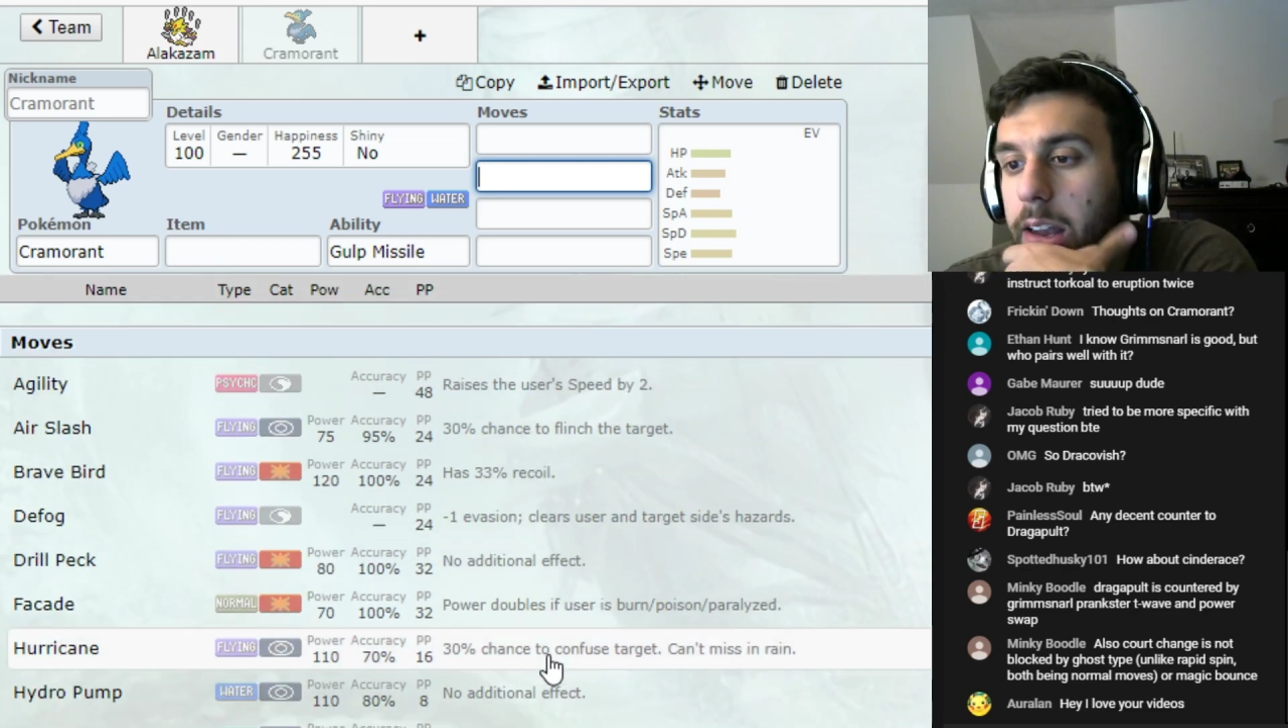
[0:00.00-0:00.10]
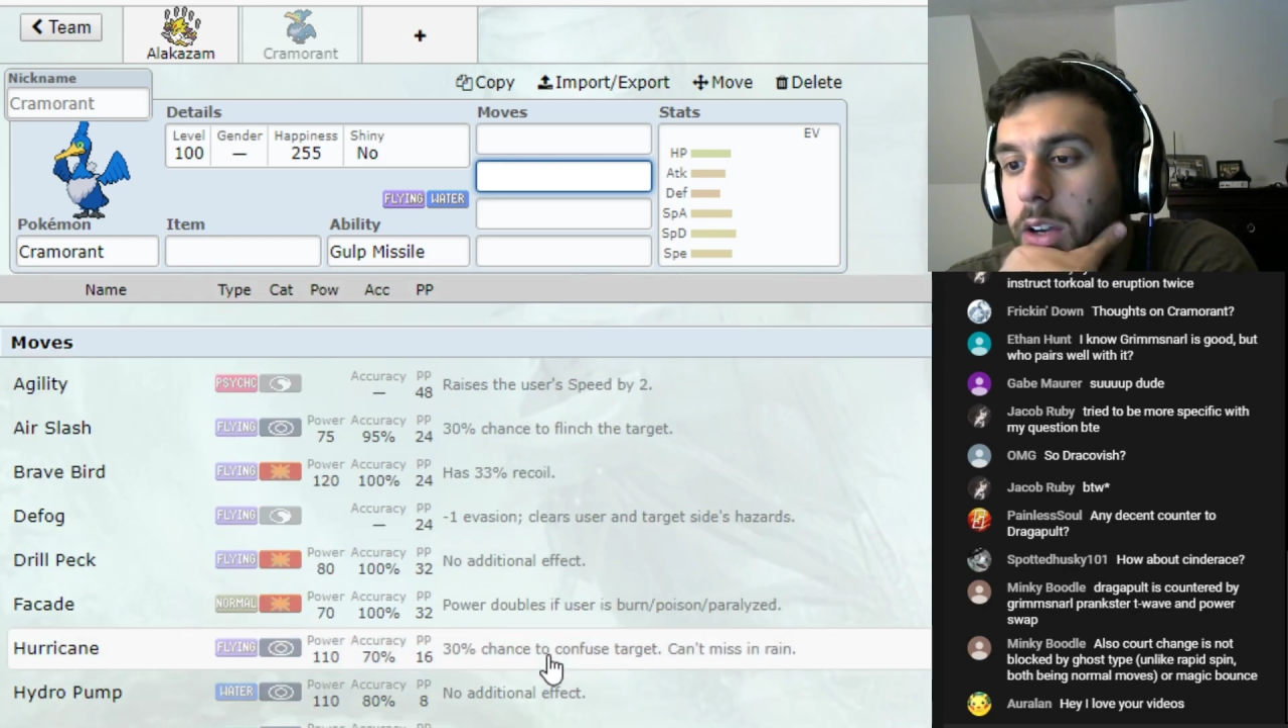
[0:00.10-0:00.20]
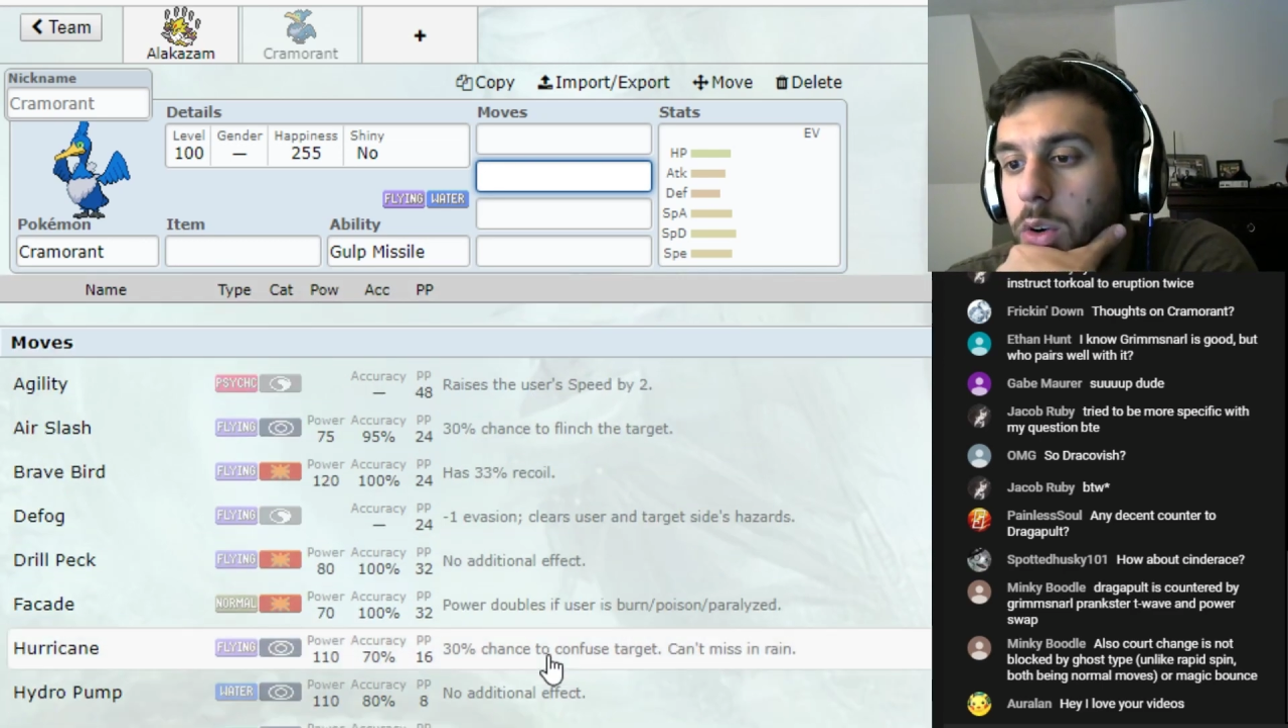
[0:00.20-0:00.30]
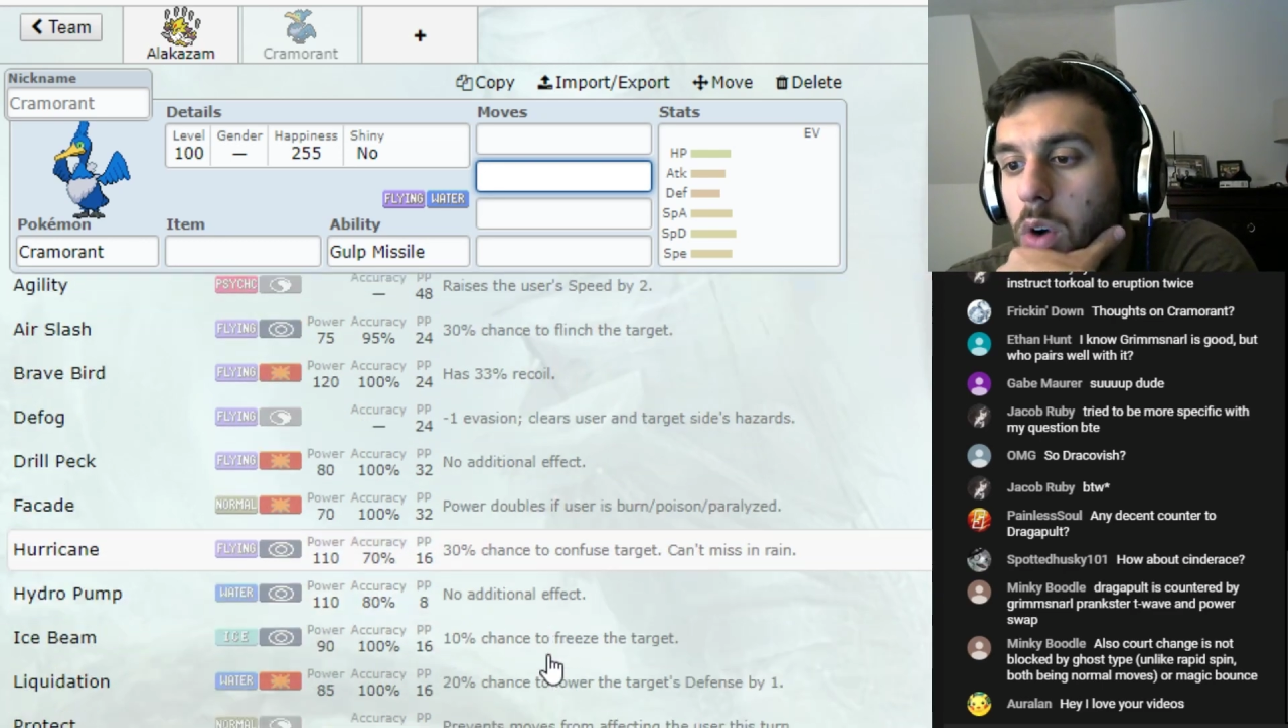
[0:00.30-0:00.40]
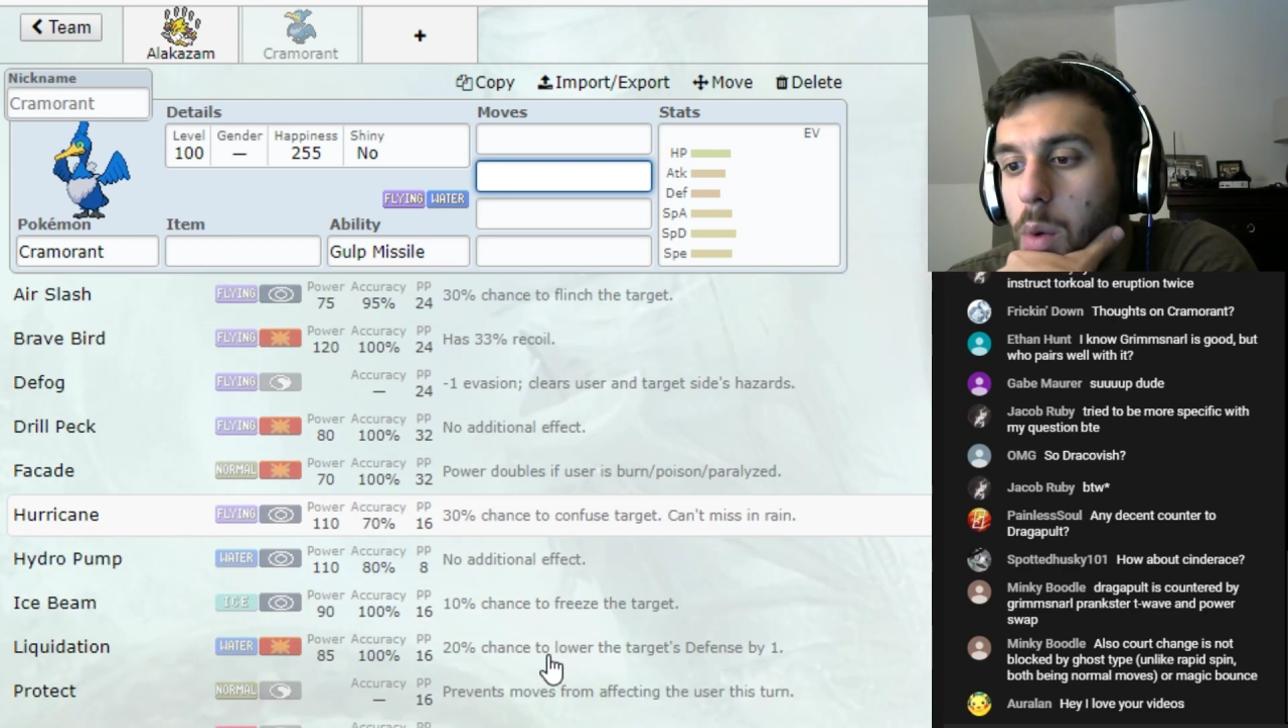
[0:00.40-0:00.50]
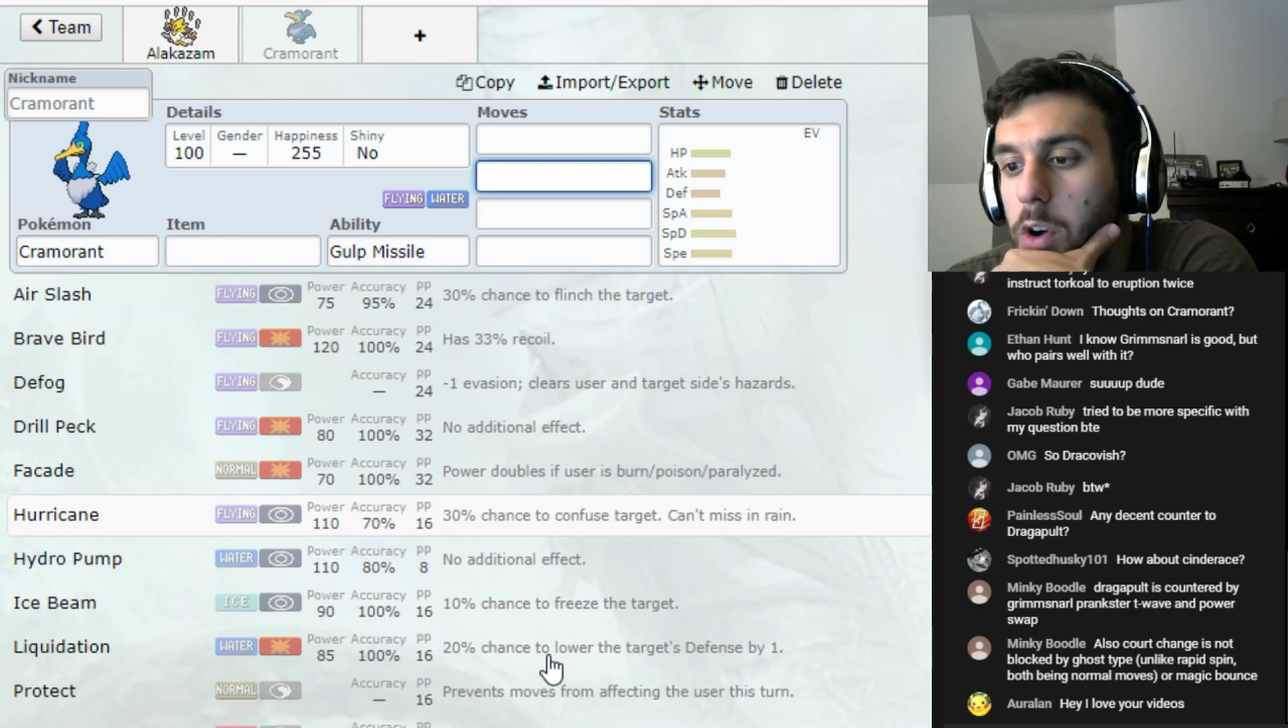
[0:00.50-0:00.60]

a cool